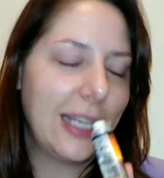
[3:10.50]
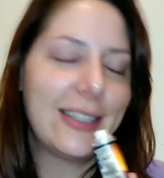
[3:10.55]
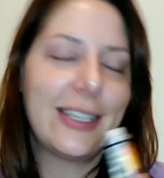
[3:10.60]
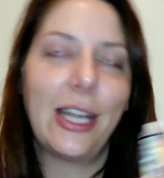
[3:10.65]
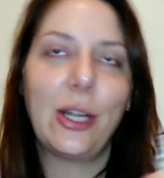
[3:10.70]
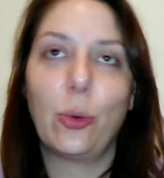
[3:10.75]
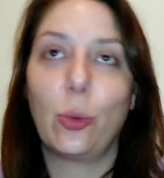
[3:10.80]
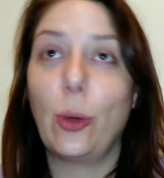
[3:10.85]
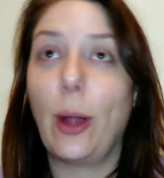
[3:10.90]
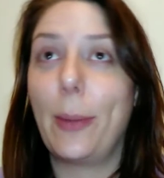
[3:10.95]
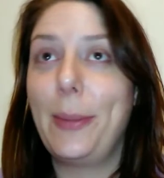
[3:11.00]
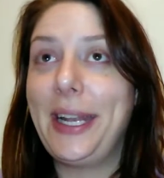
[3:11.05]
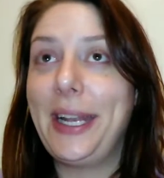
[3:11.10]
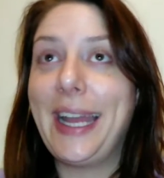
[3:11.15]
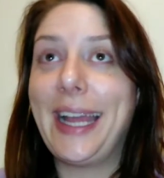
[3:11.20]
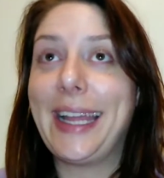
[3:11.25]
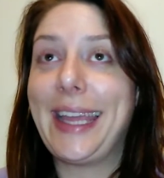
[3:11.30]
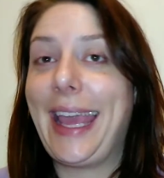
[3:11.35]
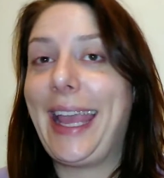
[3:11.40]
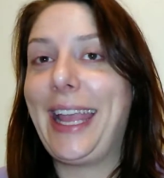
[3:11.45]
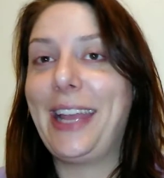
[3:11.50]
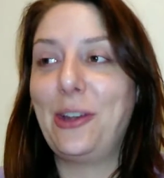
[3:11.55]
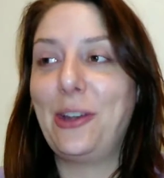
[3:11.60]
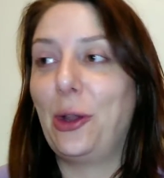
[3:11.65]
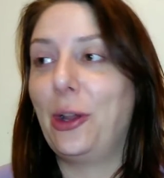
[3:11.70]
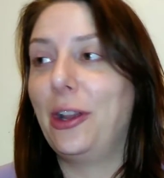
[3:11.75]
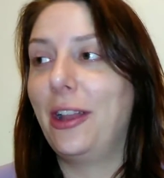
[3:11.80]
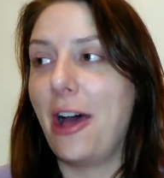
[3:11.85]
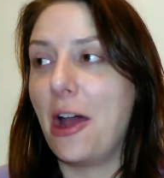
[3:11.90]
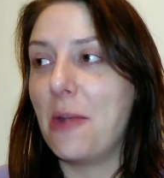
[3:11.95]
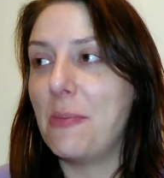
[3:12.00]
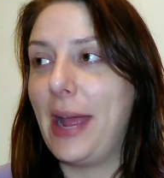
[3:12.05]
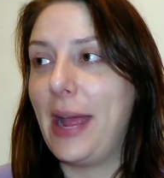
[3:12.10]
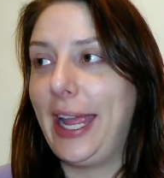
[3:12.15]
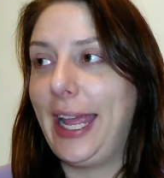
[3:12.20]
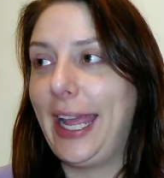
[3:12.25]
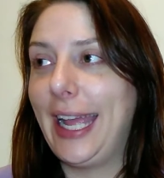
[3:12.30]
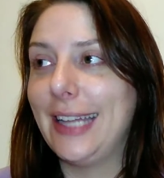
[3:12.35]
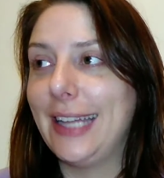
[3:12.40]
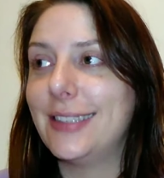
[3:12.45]
it's like rubbing a candle on my
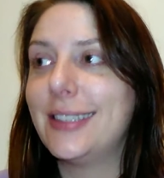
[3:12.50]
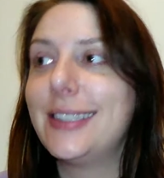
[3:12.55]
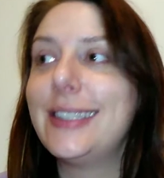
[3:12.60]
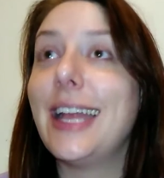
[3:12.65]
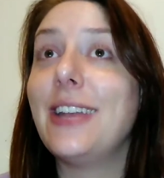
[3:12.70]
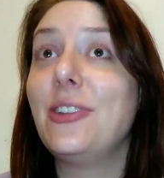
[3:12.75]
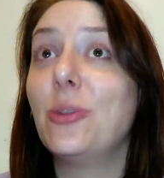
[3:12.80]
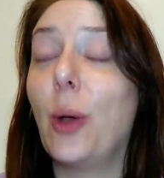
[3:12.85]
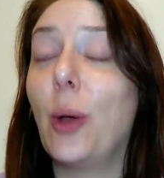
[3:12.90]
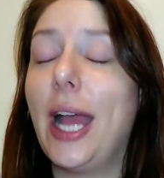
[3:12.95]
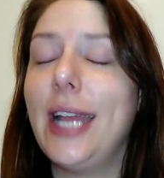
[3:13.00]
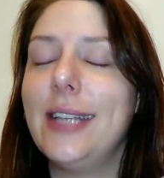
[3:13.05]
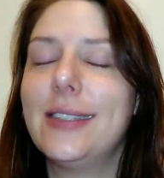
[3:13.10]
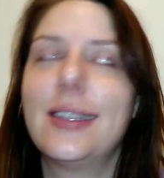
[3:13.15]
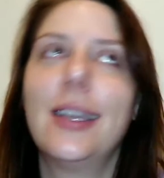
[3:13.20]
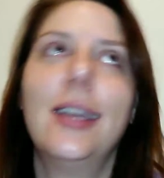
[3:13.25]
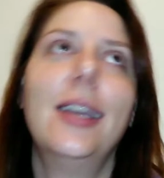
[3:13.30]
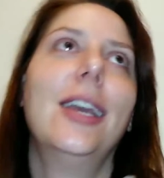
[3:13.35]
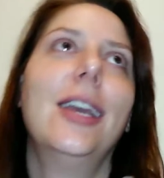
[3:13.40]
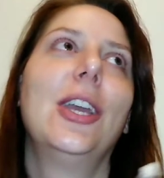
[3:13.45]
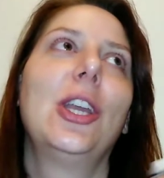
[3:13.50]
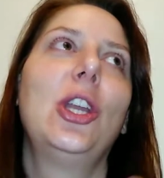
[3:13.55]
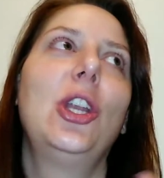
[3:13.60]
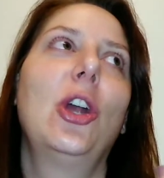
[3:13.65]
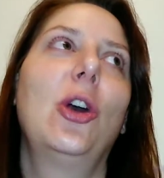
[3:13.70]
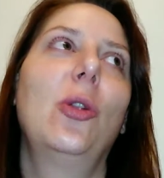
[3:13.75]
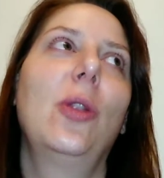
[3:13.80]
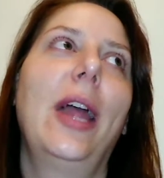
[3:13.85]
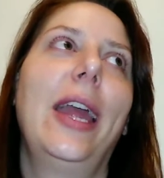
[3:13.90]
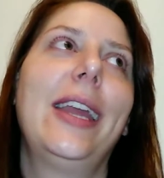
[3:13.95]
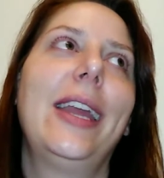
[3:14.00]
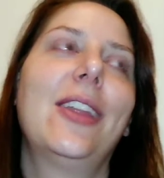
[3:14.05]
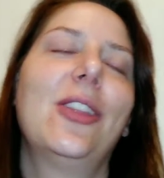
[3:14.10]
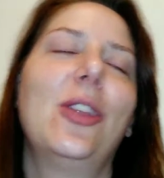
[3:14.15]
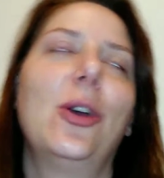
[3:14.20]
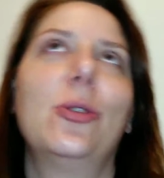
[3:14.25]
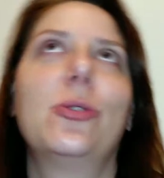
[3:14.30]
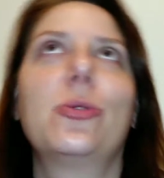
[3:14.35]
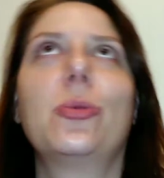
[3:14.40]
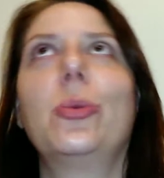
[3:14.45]
hand, scent-wise. You know, like
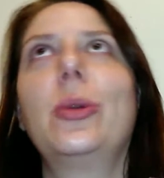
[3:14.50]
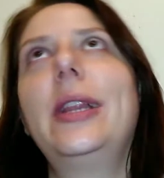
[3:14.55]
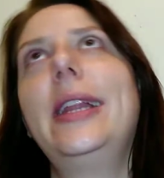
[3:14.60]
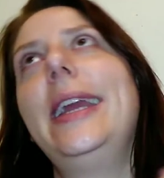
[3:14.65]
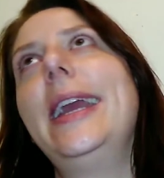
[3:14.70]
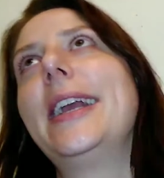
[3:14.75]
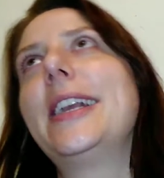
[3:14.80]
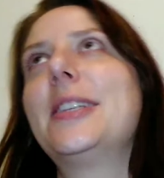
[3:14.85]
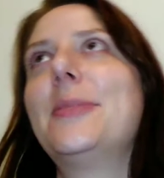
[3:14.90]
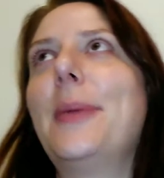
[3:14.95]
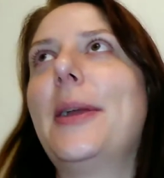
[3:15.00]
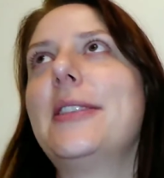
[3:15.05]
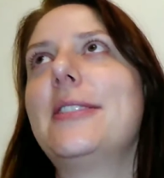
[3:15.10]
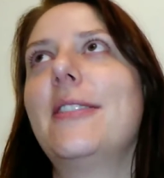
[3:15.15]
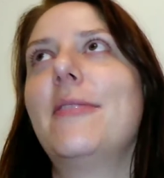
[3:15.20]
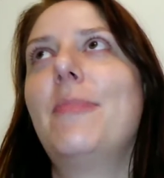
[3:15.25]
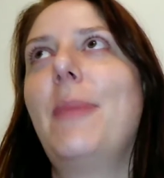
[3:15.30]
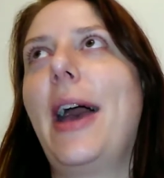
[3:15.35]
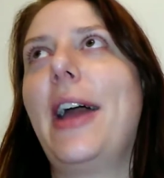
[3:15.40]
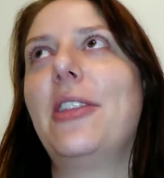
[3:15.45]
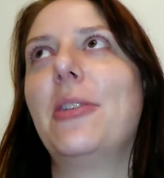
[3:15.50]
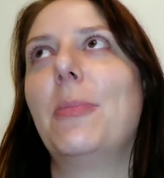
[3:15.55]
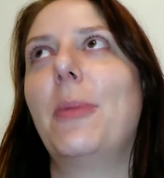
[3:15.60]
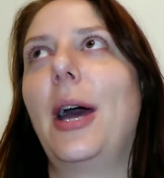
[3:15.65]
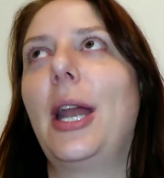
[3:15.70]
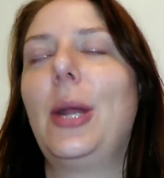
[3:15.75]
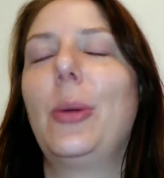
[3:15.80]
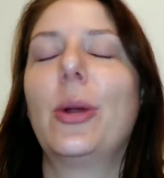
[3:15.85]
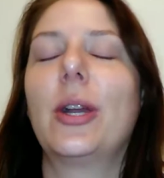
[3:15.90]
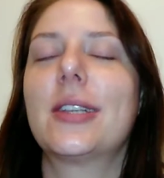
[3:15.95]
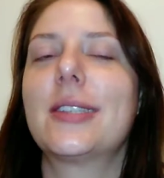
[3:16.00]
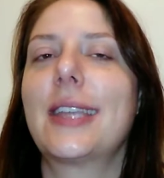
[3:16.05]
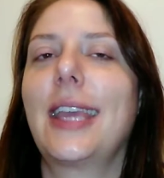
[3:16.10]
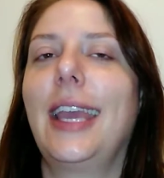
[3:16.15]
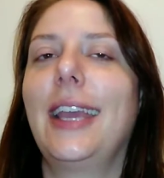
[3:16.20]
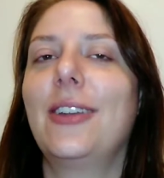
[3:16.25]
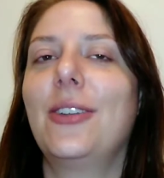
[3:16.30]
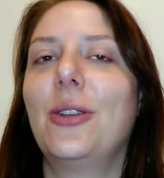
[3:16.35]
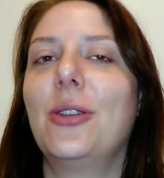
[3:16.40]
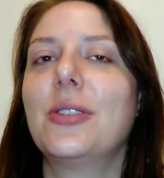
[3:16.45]
those really expensive Bath & Body Works
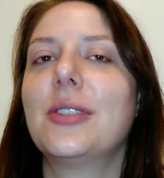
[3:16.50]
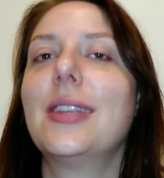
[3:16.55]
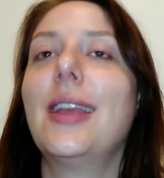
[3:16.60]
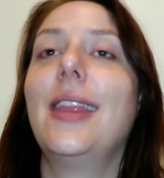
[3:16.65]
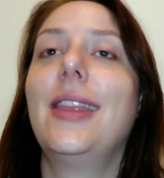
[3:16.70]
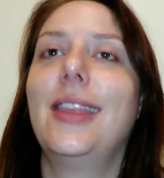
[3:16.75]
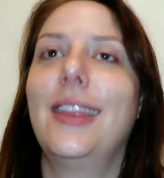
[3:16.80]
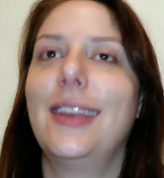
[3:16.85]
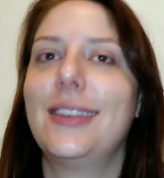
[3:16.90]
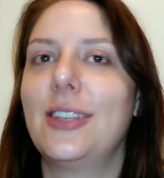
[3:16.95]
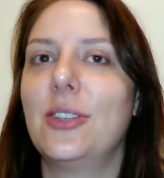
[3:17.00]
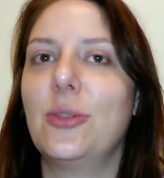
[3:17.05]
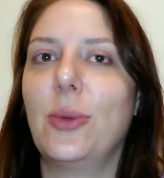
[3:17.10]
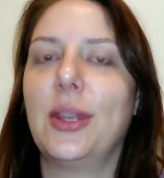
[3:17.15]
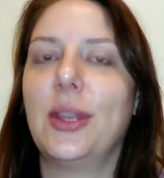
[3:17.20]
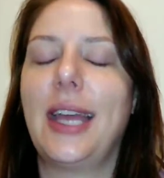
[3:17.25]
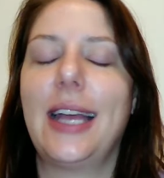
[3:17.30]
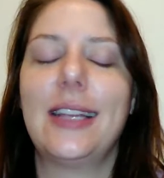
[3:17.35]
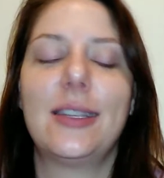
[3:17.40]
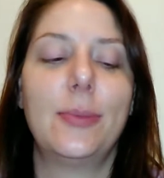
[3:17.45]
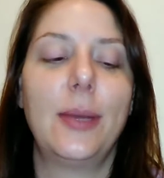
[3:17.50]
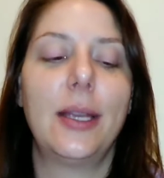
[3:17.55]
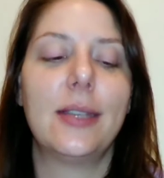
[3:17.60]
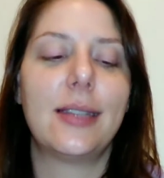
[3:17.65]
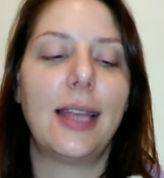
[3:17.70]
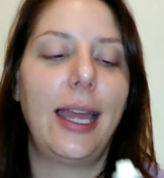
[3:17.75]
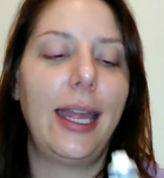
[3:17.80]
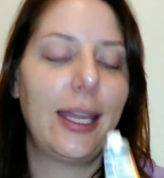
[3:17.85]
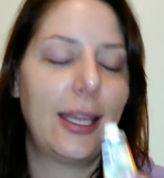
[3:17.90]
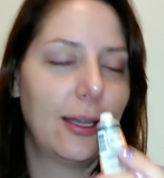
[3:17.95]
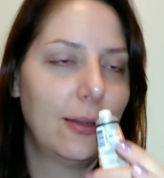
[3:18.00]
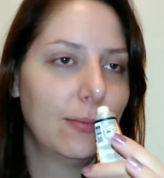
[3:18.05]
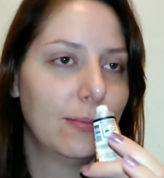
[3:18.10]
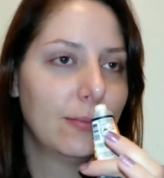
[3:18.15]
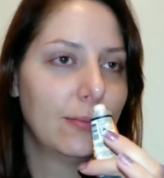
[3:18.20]
candles? This is what that smells like.